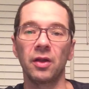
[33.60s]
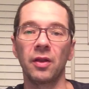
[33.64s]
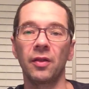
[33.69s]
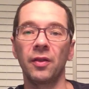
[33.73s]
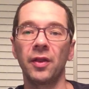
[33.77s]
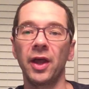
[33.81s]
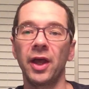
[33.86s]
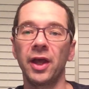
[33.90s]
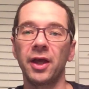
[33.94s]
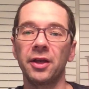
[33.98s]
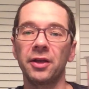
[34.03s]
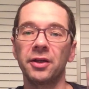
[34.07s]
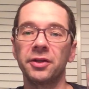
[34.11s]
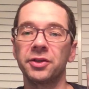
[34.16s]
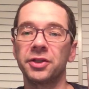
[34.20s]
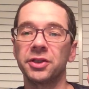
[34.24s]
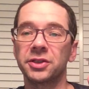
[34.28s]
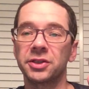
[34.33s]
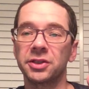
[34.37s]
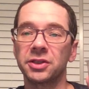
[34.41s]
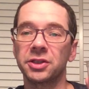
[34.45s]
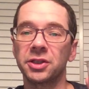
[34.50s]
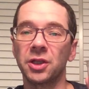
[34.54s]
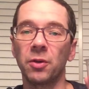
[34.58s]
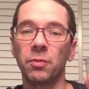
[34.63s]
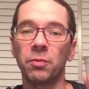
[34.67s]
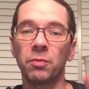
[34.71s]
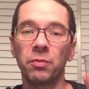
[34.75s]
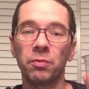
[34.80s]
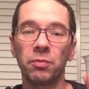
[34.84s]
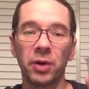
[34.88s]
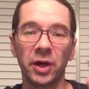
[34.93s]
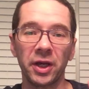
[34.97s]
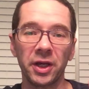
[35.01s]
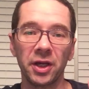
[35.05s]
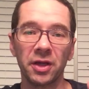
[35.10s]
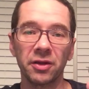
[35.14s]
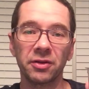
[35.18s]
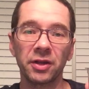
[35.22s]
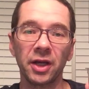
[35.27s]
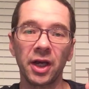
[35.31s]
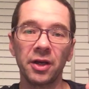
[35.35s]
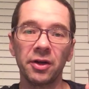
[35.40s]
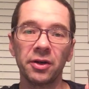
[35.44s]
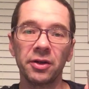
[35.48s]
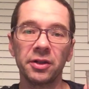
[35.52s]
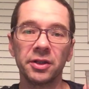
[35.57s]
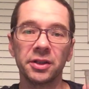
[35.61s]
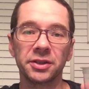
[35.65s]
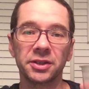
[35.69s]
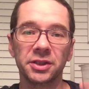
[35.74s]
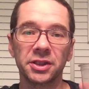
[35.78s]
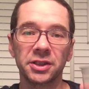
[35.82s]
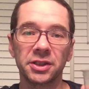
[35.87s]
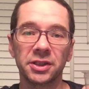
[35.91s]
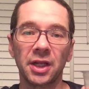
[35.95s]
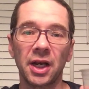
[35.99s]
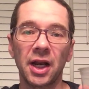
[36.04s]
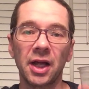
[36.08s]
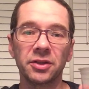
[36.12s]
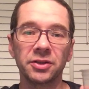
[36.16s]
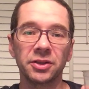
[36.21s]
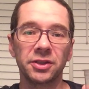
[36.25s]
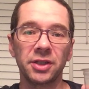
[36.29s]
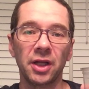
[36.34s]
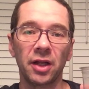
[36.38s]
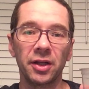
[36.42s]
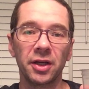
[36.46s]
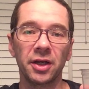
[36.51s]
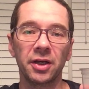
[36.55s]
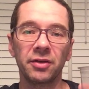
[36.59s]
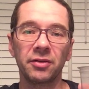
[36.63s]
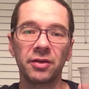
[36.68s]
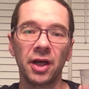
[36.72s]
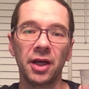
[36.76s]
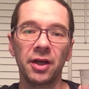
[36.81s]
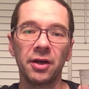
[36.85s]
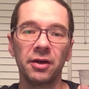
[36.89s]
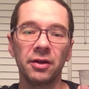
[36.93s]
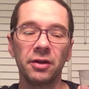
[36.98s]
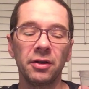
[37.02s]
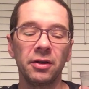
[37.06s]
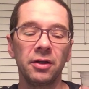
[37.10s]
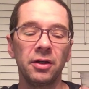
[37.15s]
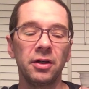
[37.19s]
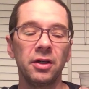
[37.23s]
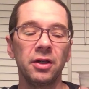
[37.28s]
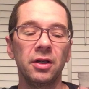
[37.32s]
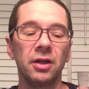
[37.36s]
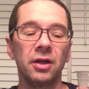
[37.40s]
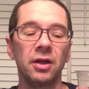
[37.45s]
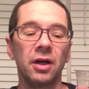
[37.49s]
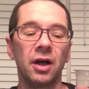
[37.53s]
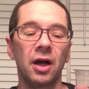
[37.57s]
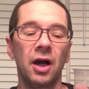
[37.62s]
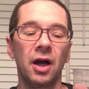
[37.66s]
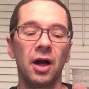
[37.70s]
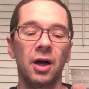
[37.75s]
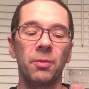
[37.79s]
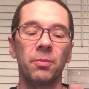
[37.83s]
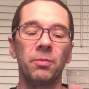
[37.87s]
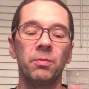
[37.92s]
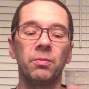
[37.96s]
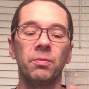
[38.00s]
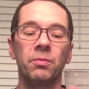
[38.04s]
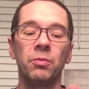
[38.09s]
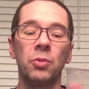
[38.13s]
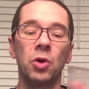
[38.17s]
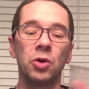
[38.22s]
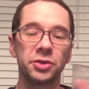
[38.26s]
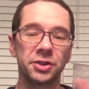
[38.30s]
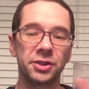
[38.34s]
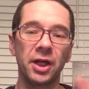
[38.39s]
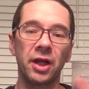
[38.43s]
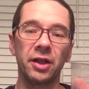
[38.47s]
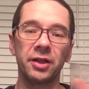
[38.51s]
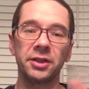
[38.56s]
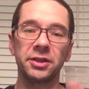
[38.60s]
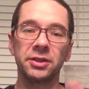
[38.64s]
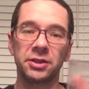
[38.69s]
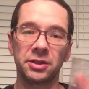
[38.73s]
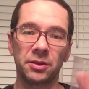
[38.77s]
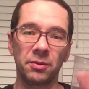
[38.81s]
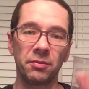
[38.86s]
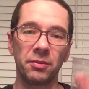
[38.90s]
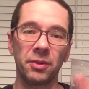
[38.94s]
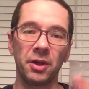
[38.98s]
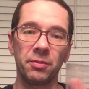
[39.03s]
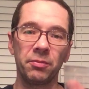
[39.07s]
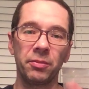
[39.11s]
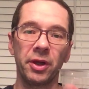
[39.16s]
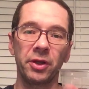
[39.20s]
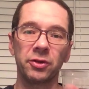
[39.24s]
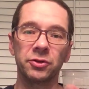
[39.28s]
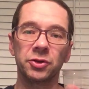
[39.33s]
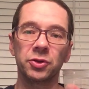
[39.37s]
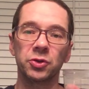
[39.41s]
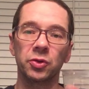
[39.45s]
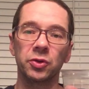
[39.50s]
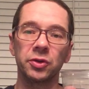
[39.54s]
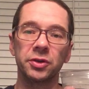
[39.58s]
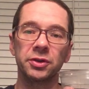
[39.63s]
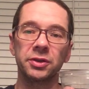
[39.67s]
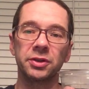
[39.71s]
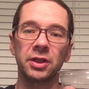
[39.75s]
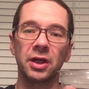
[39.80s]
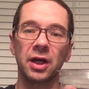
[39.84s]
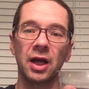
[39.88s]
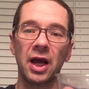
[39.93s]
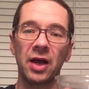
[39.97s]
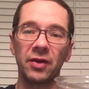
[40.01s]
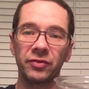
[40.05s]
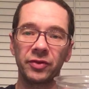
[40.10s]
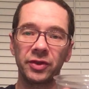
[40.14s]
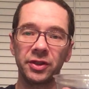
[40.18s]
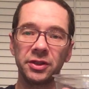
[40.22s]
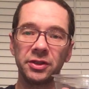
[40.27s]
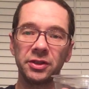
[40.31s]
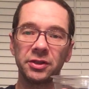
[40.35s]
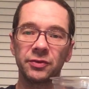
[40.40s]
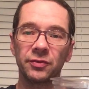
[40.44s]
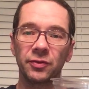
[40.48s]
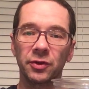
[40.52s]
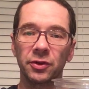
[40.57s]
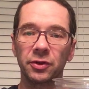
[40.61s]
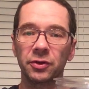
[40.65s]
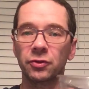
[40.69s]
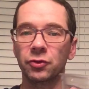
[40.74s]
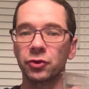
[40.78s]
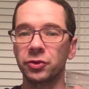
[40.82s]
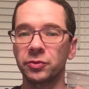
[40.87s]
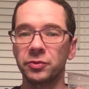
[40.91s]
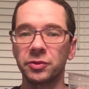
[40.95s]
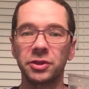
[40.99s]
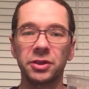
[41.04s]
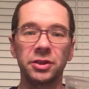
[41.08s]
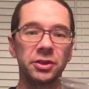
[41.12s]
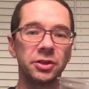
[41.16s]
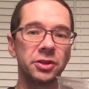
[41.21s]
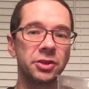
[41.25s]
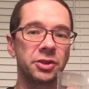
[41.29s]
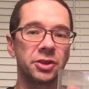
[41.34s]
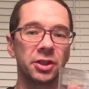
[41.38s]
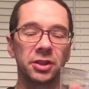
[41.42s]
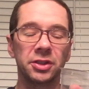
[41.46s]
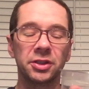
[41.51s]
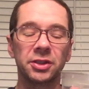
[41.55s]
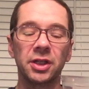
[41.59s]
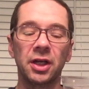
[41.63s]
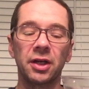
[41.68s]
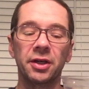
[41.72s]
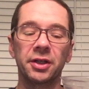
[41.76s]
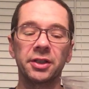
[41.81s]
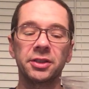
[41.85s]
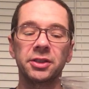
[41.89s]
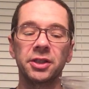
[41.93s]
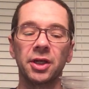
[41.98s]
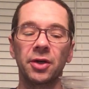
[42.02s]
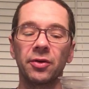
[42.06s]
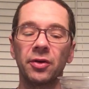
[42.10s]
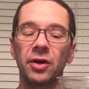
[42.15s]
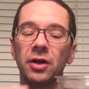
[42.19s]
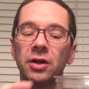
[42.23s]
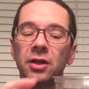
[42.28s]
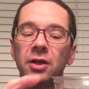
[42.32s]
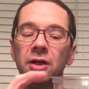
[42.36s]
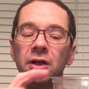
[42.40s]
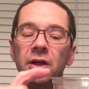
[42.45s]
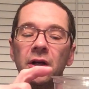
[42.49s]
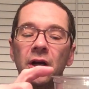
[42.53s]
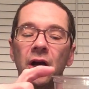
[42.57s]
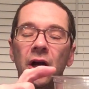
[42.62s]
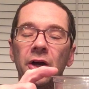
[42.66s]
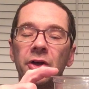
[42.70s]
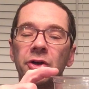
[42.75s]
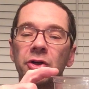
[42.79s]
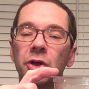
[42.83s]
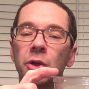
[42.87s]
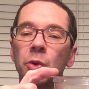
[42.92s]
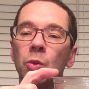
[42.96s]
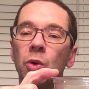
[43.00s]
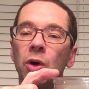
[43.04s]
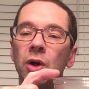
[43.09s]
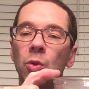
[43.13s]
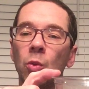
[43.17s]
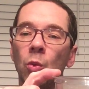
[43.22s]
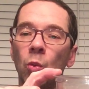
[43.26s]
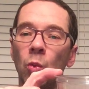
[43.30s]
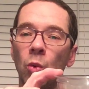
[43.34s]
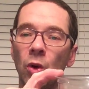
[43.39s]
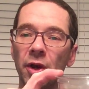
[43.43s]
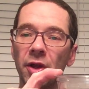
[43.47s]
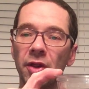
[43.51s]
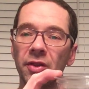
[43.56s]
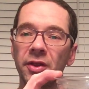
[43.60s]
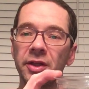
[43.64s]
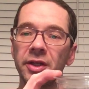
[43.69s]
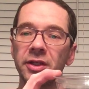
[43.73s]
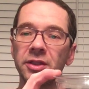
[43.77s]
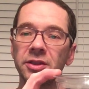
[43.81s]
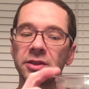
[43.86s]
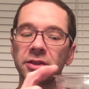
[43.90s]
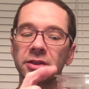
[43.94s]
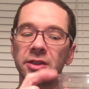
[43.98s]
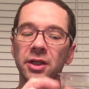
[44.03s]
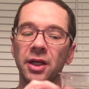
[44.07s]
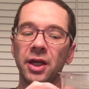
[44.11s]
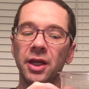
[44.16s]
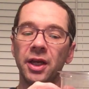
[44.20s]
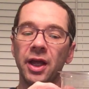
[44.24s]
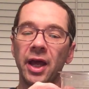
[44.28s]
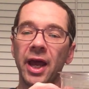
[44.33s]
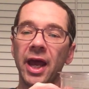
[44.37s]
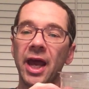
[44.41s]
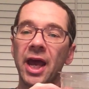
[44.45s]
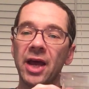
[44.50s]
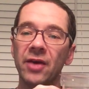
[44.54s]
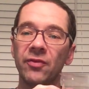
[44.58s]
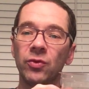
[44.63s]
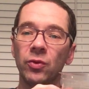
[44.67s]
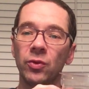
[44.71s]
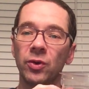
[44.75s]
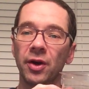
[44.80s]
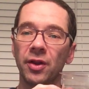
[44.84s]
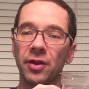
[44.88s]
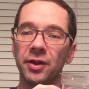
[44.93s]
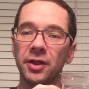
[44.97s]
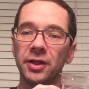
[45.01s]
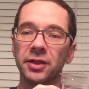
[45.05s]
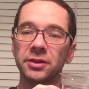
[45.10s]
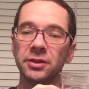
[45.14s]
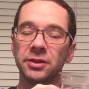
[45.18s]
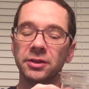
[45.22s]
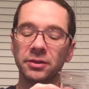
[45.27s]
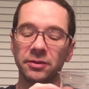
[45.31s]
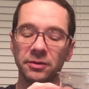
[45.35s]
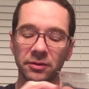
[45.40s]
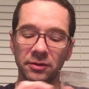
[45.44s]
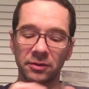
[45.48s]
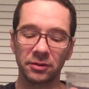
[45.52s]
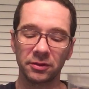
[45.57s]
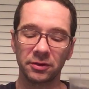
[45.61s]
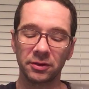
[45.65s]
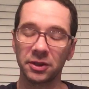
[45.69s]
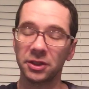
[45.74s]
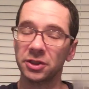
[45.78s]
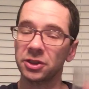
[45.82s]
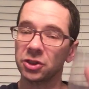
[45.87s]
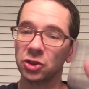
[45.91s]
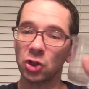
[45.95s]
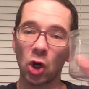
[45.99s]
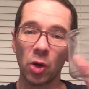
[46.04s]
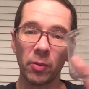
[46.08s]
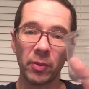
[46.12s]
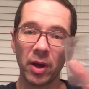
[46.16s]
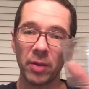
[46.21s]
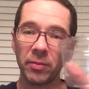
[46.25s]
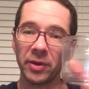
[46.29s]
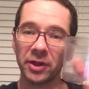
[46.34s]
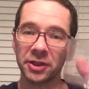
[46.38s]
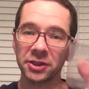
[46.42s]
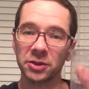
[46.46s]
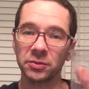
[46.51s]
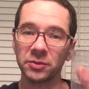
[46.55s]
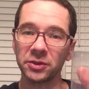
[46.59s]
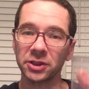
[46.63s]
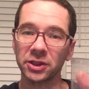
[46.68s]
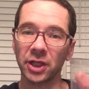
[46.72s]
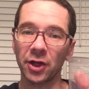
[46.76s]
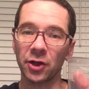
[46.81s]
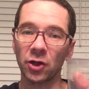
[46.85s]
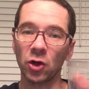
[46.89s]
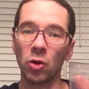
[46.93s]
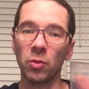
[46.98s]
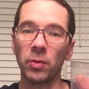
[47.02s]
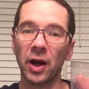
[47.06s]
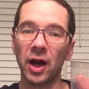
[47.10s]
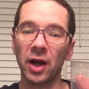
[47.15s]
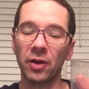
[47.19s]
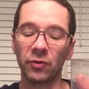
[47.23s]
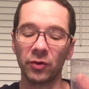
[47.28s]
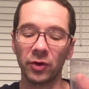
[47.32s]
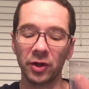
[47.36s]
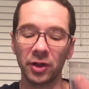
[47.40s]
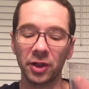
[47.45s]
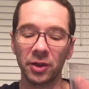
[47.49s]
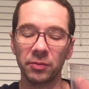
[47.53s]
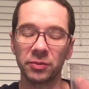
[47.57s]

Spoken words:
Then this is a pint container, a 16-ounce deli container. Most delis and bagel stores have these for cream cheese, chicken salad, etc. You're going to want one of these and a half of one of these. This is all my measurements I go by, really.